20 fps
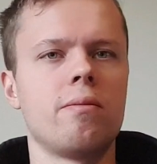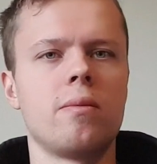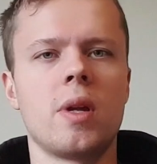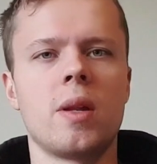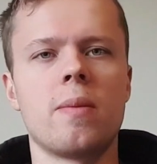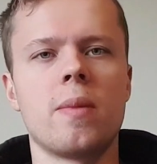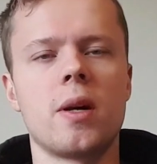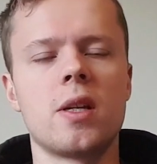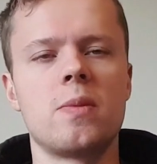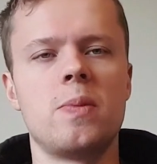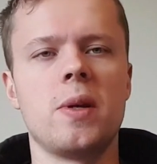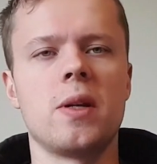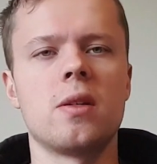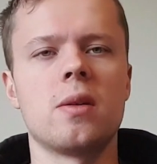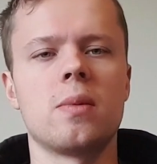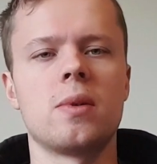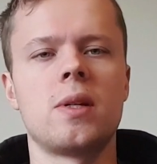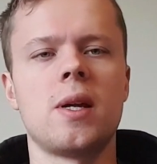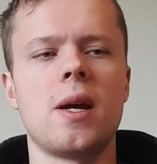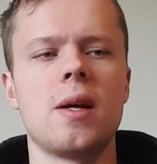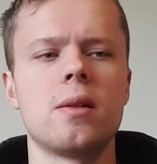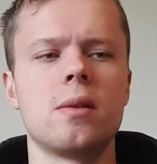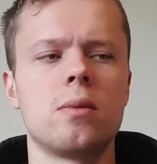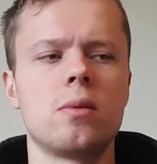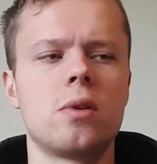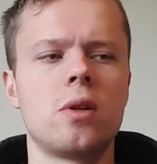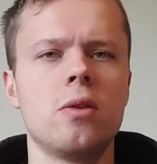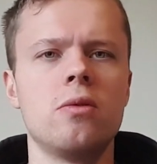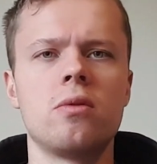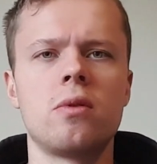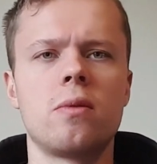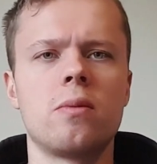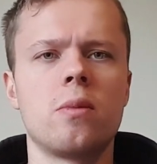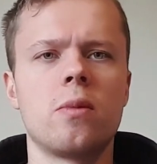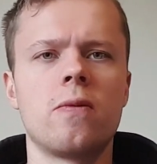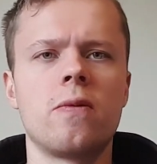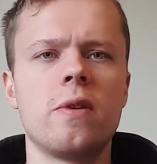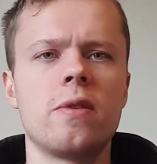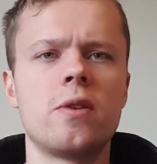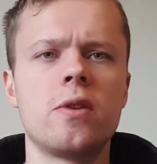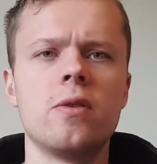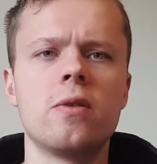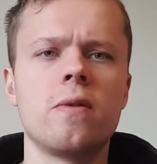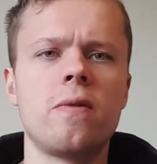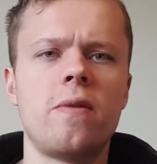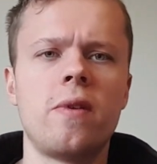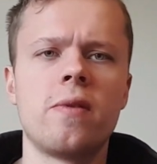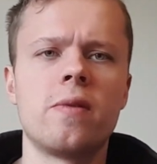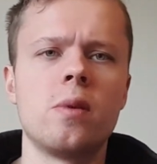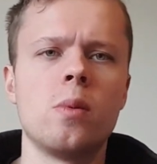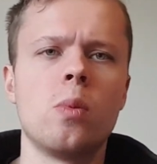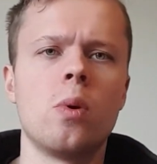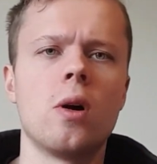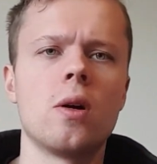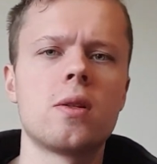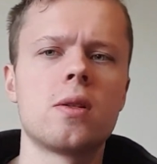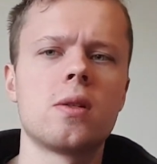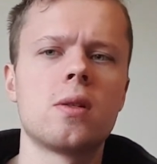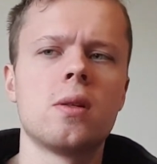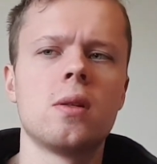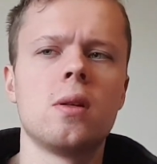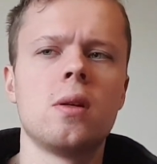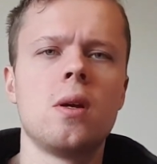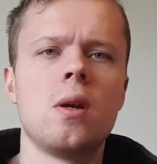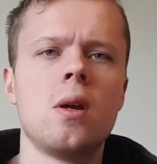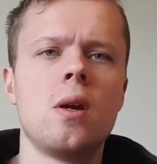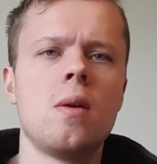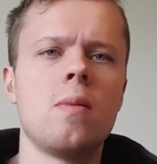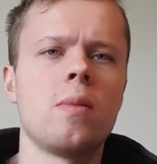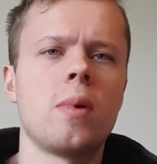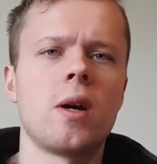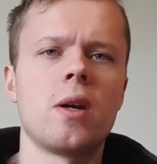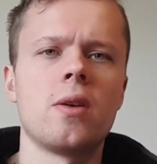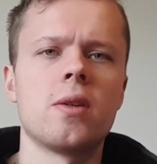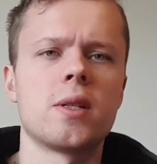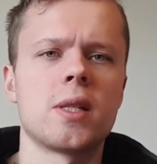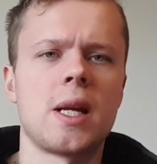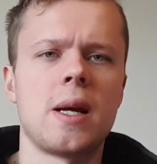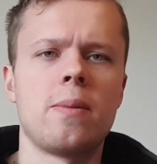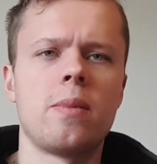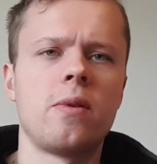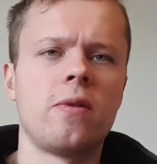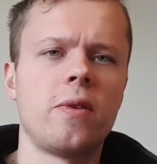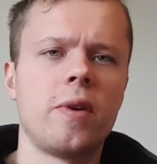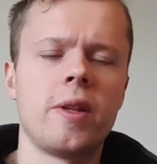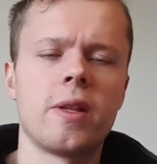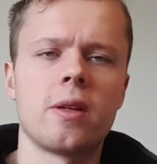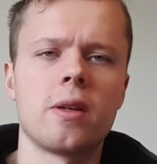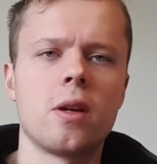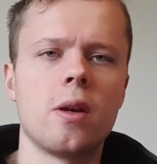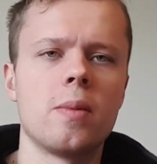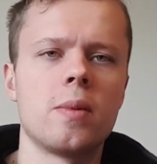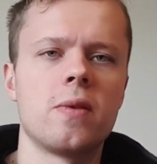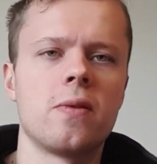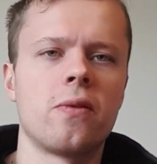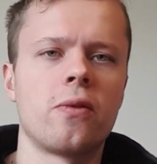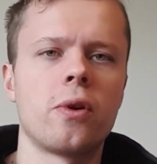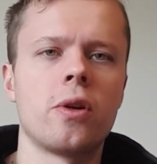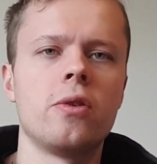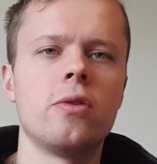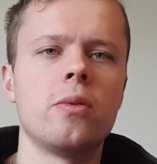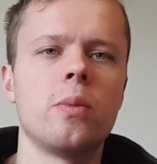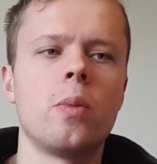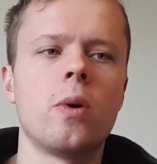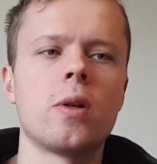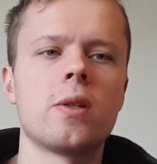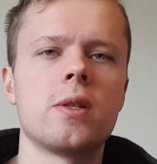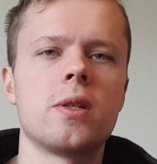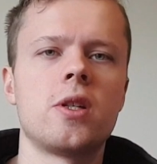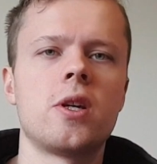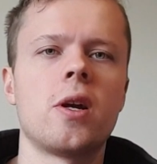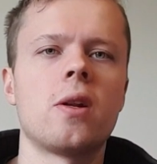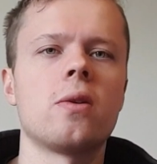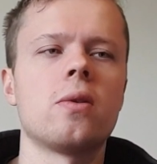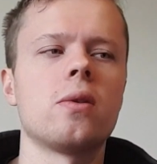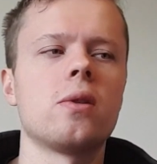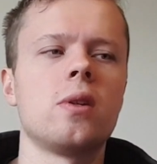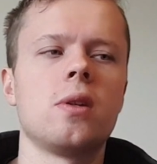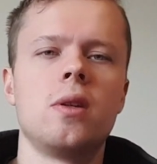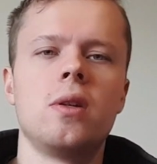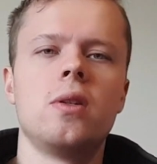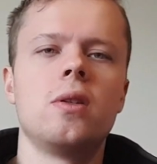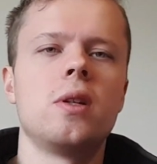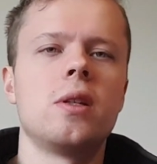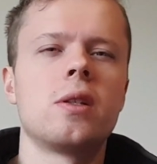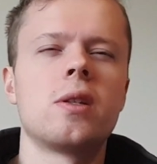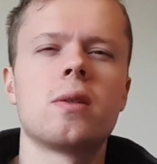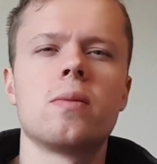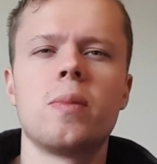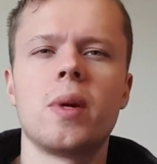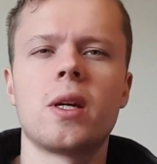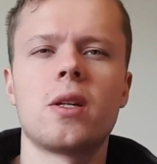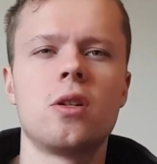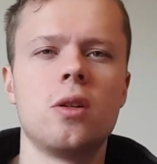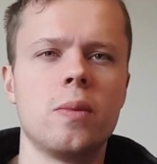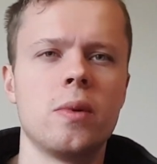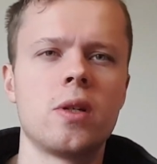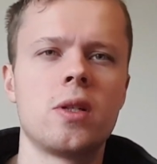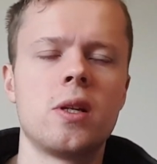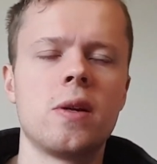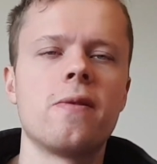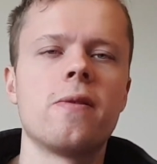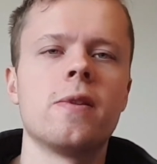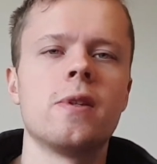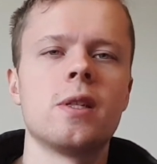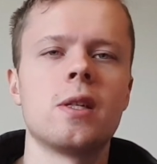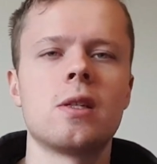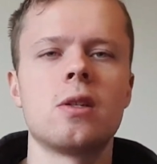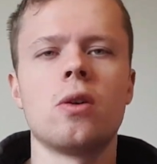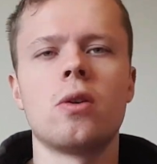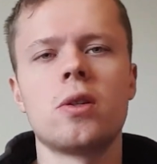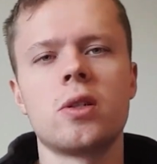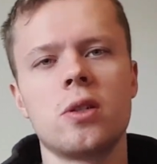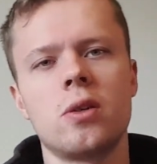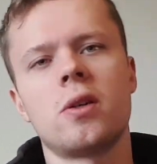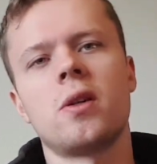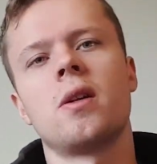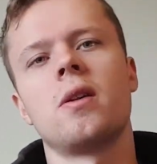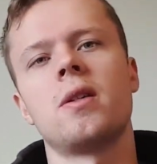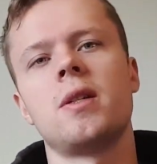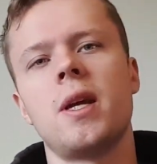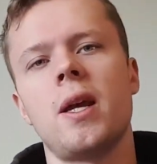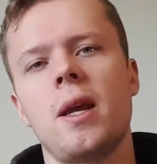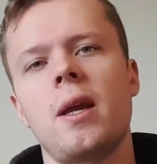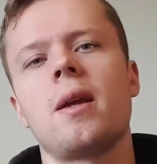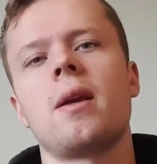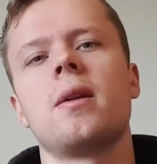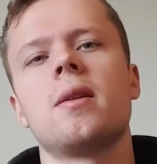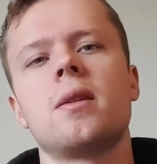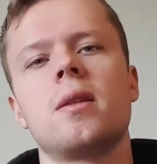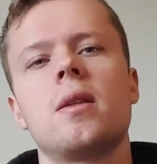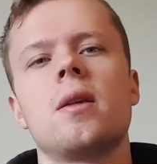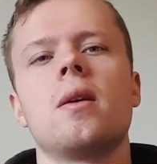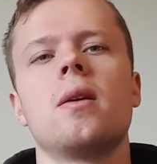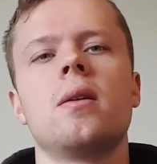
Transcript: my speakers upstairs are 250 watts, but I use an amplifier that can go up to 300 watts a channel, so it doesn't make too much difference. As long as you're not kind of taking it to